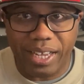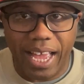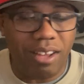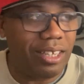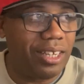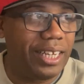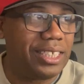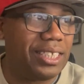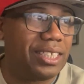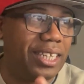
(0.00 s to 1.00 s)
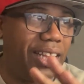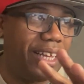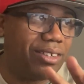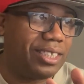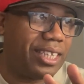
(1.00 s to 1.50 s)
calculations, and
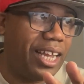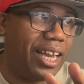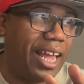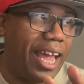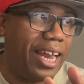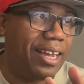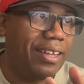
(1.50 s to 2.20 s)
they're saying that